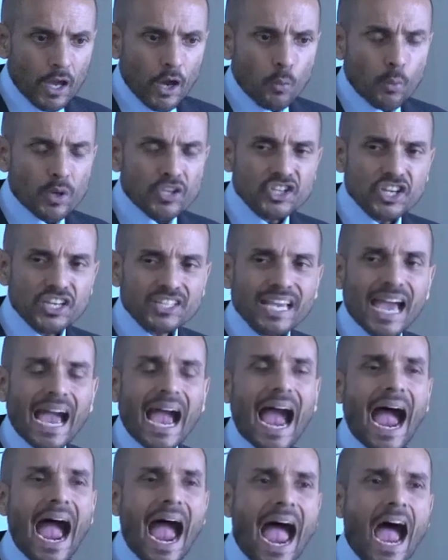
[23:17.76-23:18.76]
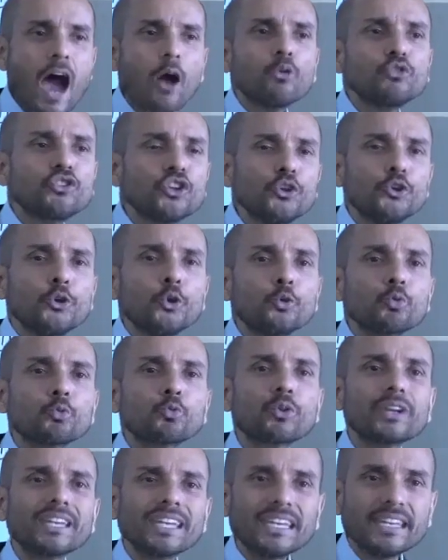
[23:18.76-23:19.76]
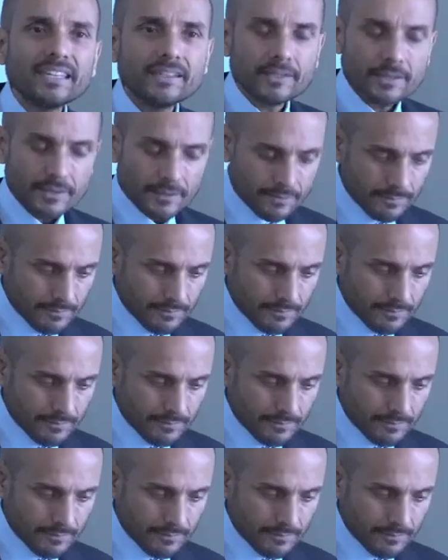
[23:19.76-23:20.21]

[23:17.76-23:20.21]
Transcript: which is, how do you read?